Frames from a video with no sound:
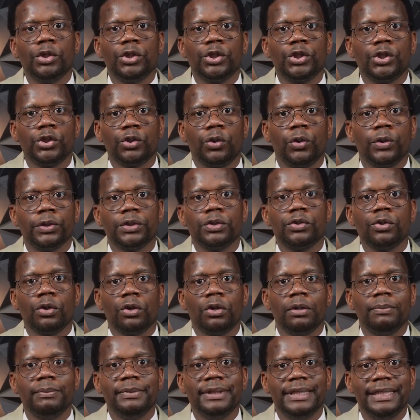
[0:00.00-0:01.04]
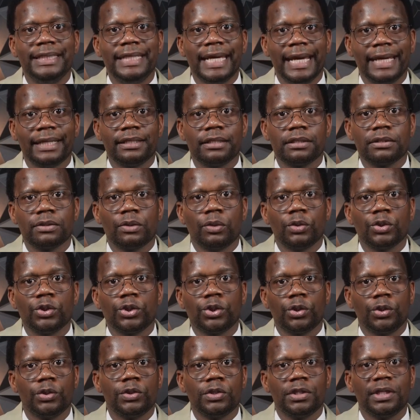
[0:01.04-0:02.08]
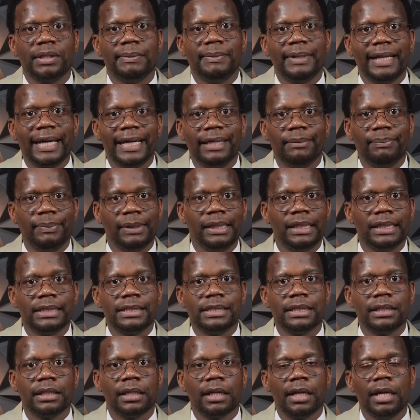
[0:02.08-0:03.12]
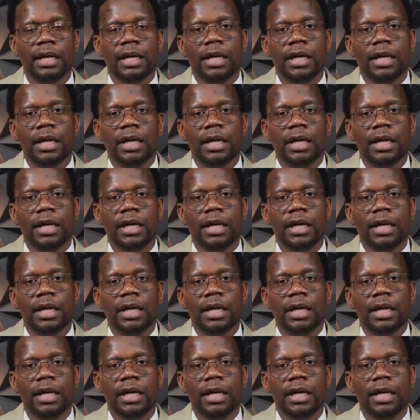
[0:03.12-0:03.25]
short-term debt or short-term liability.